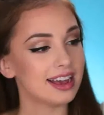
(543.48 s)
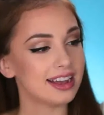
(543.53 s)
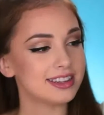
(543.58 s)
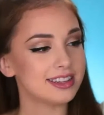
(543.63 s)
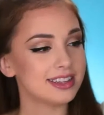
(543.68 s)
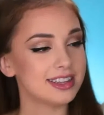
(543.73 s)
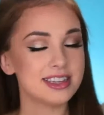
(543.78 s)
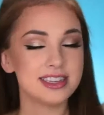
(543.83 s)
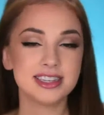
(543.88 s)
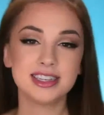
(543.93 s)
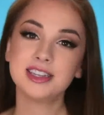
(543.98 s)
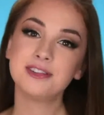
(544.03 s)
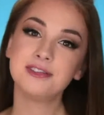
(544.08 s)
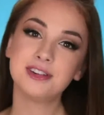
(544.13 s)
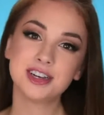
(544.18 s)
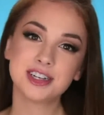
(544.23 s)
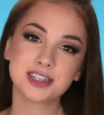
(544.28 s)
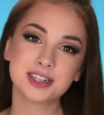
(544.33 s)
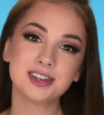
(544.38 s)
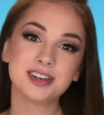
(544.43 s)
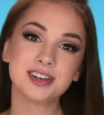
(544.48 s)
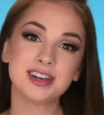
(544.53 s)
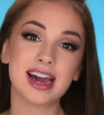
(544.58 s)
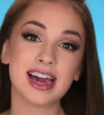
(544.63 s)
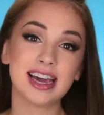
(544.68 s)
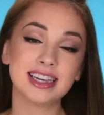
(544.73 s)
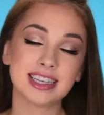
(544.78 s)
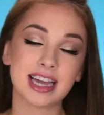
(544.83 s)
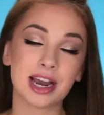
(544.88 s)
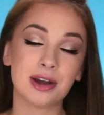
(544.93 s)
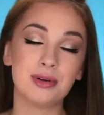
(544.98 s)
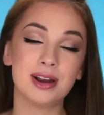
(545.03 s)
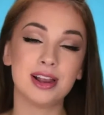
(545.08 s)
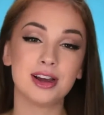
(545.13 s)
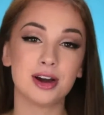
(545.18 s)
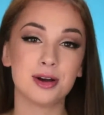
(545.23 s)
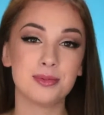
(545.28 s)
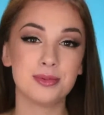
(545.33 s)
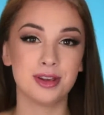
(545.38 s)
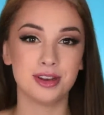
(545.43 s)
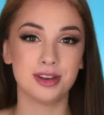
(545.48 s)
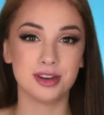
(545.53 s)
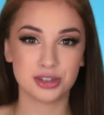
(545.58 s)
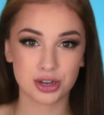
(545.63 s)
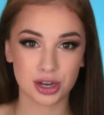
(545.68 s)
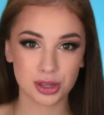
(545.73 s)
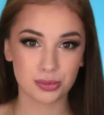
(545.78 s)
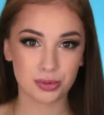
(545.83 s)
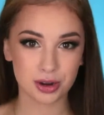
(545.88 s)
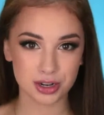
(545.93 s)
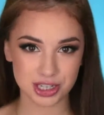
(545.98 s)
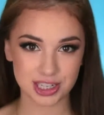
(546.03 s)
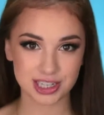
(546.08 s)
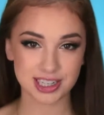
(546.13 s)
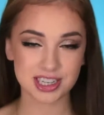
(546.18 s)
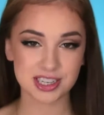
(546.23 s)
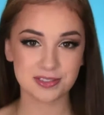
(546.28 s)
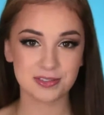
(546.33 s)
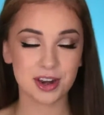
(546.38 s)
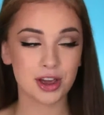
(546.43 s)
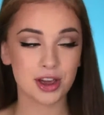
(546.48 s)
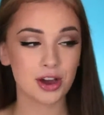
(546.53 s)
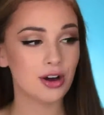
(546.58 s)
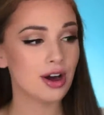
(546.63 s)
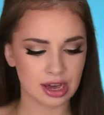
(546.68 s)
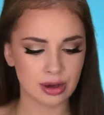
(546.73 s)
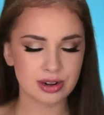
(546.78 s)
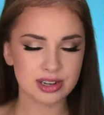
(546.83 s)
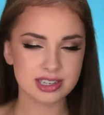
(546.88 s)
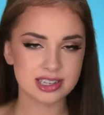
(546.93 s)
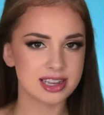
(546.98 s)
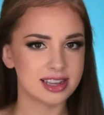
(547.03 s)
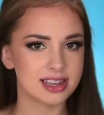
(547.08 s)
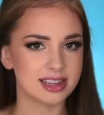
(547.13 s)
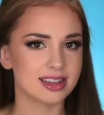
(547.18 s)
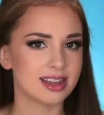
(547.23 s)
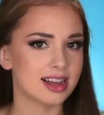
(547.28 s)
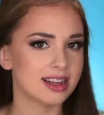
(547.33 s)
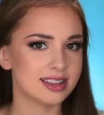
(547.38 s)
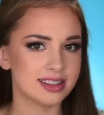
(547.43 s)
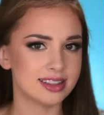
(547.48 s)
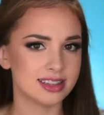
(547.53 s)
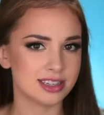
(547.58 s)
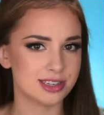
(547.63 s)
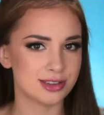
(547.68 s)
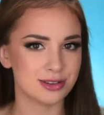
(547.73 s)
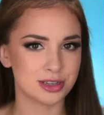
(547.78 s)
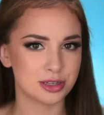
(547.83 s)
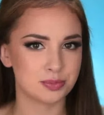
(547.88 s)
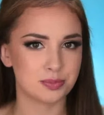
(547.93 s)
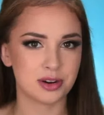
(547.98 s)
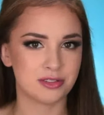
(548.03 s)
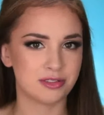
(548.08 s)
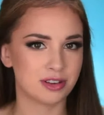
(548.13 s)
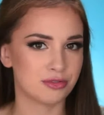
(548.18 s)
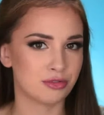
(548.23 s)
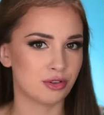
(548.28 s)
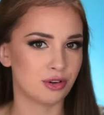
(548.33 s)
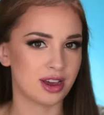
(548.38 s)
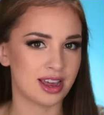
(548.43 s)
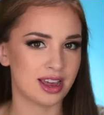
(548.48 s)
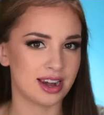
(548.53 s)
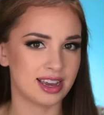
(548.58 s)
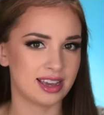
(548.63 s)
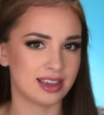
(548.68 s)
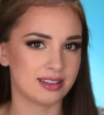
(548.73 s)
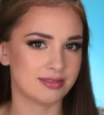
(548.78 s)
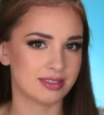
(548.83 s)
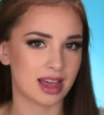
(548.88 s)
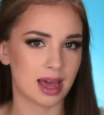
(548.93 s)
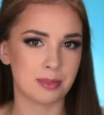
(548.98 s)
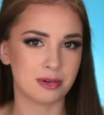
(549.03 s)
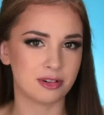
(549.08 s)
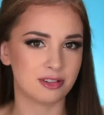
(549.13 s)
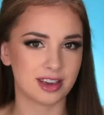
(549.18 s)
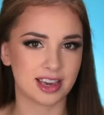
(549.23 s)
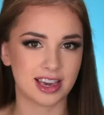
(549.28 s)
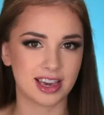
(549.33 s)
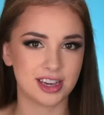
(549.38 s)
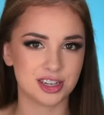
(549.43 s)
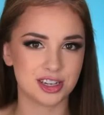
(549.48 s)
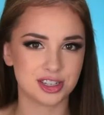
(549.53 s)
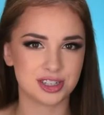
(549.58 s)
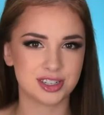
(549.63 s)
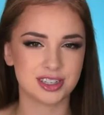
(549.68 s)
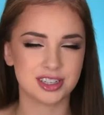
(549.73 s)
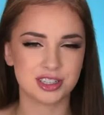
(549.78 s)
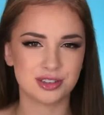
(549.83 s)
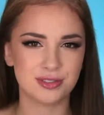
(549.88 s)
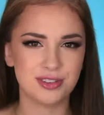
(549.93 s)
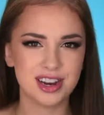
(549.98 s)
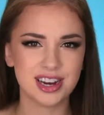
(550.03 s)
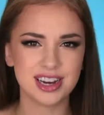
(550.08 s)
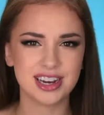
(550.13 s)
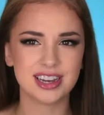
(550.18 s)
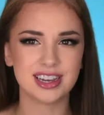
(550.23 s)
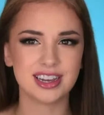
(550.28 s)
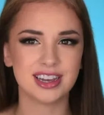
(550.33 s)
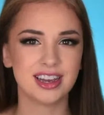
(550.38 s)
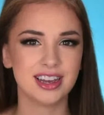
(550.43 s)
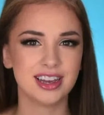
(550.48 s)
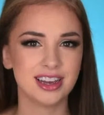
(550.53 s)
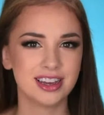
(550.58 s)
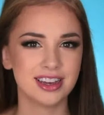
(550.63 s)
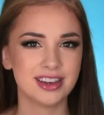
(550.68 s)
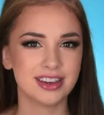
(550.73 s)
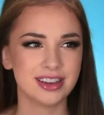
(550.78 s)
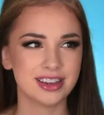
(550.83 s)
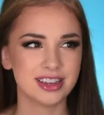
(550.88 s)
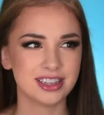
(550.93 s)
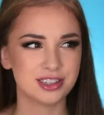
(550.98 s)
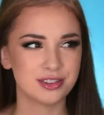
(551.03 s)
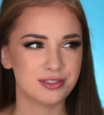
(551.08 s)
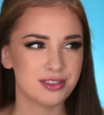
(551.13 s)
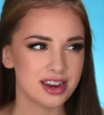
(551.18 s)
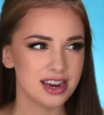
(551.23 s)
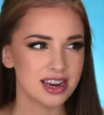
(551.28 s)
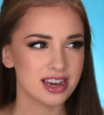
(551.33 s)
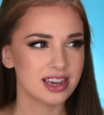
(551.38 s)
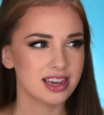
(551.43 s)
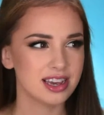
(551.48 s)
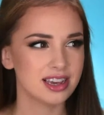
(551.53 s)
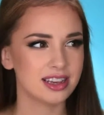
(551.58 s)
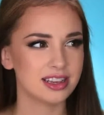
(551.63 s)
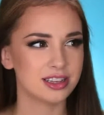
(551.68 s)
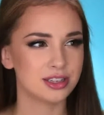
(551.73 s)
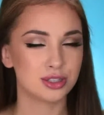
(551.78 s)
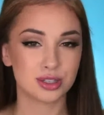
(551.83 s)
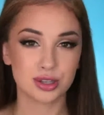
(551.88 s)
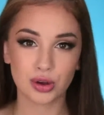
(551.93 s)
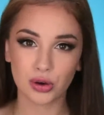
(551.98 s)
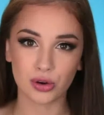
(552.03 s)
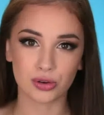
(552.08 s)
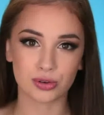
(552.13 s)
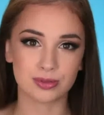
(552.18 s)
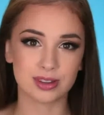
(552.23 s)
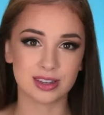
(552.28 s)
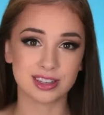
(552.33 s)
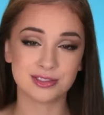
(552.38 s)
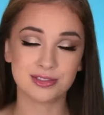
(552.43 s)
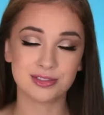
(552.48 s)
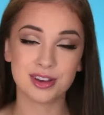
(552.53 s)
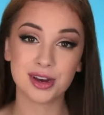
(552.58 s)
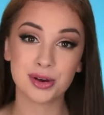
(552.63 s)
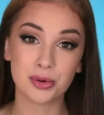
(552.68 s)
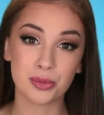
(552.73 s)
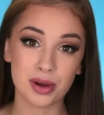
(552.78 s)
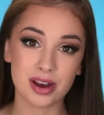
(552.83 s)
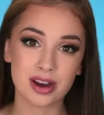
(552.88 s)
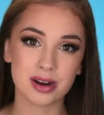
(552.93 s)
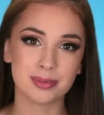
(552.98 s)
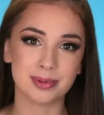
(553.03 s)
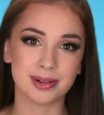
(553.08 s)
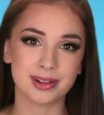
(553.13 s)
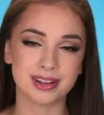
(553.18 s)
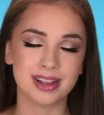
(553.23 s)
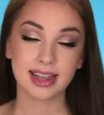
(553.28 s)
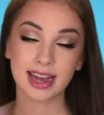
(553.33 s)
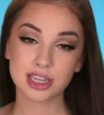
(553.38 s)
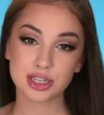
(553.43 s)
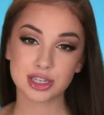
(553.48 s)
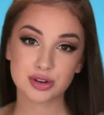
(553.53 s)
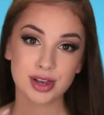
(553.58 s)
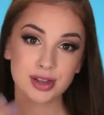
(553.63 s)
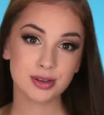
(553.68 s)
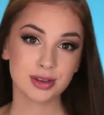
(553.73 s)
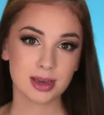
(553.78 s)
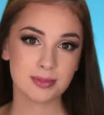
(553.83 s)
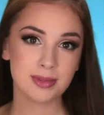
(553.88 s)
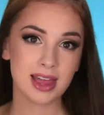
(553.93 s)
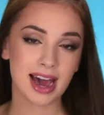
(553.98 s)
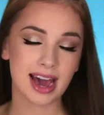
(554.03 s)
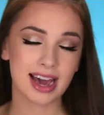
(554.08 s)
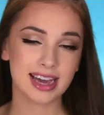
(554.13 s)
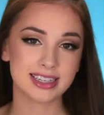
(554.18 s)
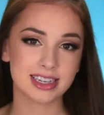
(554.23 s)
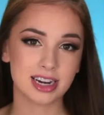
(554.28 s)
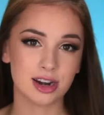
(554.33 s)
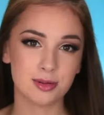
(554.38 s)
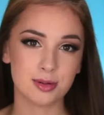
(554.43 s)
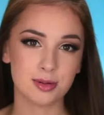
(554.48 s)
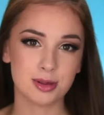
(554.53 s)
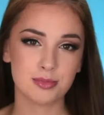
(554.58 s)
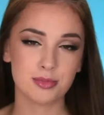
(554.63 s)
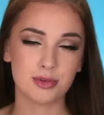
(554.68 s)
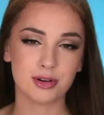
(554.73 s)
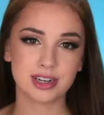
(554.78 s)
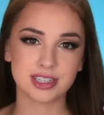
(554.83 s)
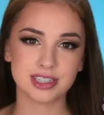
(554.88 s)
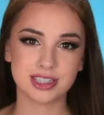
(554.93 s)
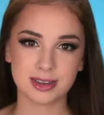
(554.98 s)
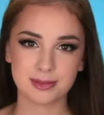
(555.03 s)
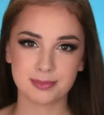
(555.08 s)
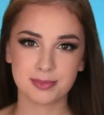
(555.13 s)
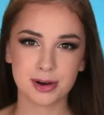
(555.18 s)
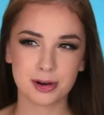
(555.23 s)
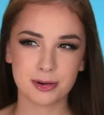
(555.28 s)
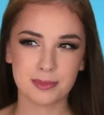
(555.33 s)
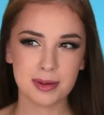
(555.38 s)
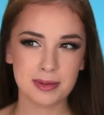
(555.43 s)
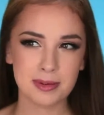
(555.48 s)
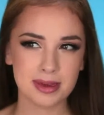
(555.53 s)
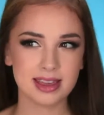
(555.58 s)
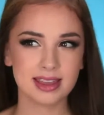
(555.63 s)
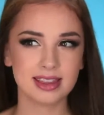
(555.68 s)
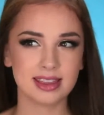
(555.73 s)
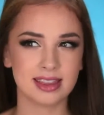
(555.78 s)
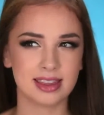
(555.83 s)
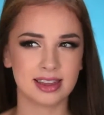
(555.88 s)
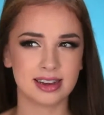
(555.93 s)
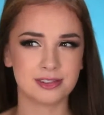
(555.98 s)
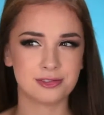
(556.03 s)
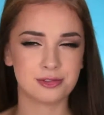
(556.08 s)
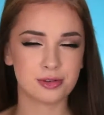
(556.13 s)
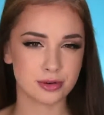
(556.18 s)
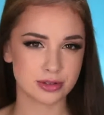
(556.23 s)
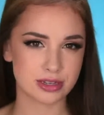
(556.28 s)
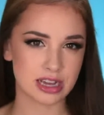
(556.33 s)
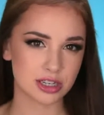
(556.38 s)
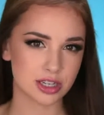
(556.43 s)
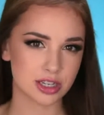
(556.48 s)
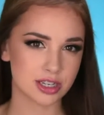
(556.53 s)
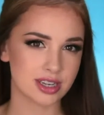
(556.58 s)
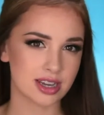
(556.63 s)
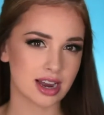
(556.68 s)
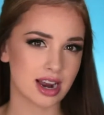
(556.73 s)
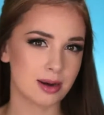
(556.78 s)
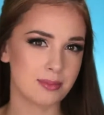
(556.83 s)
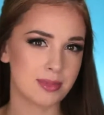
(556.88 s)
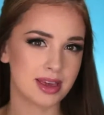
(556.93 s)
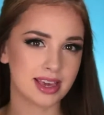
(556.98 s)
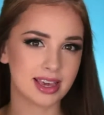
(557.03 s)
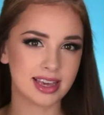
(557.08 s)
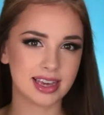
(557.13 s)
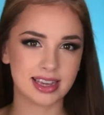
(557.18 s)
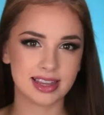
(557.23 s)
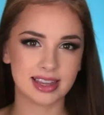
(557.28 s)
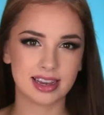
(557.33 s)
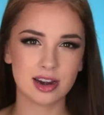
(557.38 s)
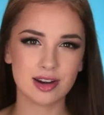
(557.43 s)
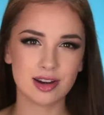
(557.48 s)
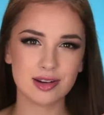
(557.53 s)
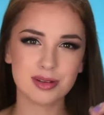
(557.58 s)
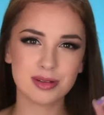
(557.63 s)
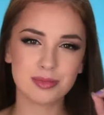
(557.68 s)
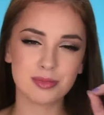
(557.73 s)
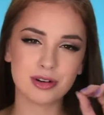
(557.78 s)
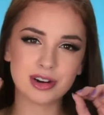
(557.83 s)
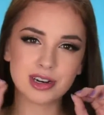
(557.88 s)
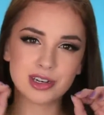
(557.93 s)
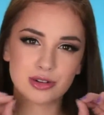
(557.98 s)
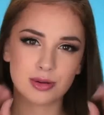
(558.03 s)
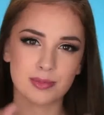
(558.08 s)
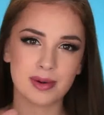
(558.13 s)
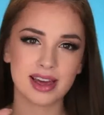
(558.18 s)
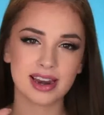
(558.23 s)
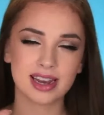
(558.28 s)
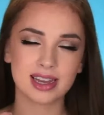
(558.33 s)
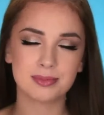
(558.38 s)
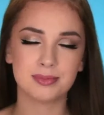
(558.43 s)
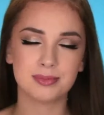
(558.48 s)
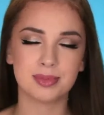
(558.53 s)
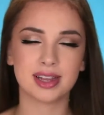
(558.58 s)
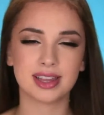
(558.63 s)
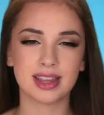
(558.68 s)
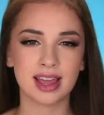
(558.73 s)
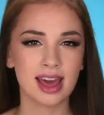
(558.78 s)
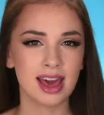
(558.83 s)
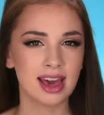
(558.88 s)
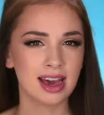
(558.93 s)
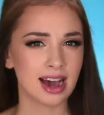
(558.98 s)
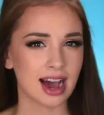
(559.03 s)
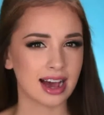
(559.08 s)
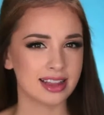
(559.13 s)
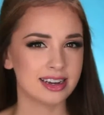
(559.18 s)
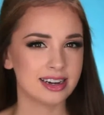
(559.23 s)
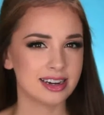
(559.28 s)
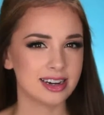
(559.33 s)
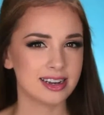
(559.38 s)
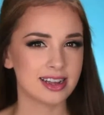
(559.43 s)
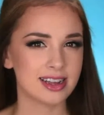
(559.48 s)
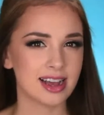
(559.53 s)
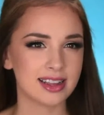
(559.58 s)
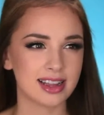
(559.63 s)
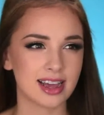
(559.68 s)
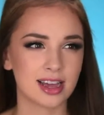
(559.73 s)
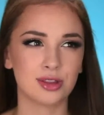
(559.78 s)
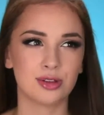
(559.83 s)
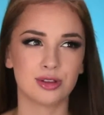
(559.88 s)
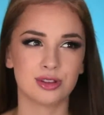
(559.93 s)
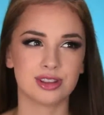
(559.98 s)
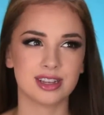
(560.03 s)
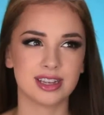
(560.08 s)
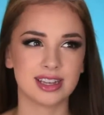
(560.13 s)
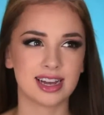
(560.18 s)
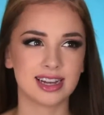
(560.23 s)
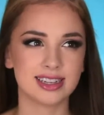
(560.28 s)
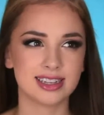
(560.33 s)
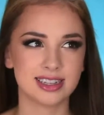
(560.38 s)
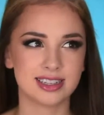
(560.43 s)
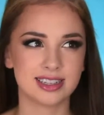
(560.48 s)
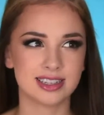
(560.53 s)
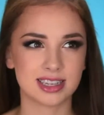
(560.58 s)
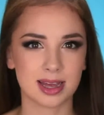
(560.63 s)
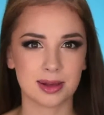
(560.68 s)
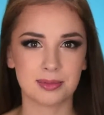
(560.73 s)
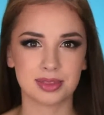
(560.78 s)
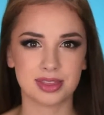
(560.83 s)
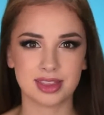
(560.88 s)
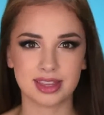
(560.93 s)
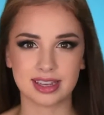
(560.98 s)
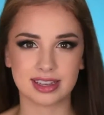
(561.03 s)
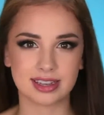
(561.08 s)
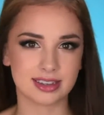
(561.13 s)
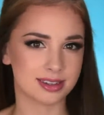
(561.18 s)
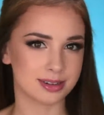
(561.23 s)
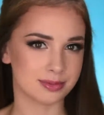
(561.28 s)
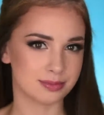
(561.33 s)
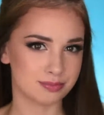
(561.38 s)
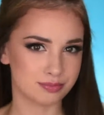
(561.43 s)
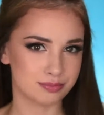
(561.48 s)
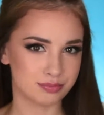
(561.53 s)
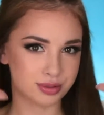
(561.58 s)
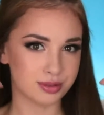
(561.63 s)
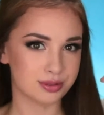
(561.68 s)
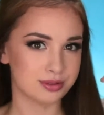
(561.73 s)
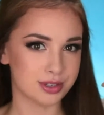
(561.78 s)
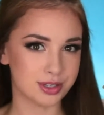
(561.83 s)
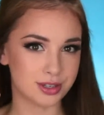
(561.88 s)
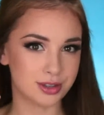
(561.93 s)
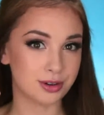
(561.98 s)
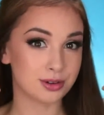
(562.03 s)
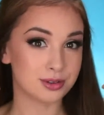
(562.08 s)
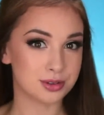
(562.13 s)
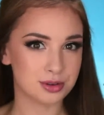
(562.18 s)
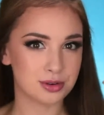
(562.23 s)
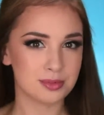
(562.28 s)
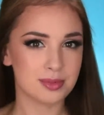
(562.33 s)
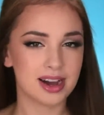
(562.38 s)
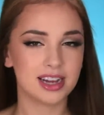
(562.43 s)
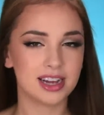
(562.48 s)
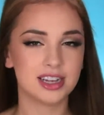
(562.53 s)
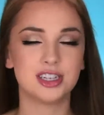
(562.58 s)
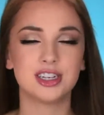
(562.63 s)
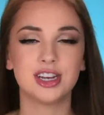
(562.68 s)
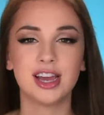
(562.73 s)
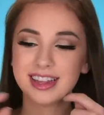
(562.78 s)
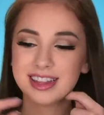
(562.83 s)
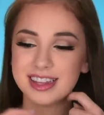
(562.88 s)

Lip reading: And this is the finished look, guys. I really hope you enjoyed watching this video. I honestly think that this look is perfect for any type of occasion. It's very soft, it's very wearable. I try to keep the eyes a little bit more simple. Maybe the false lashes are making it a little bit more dramatic, but other than that, I don't think that it's something, you know, too much.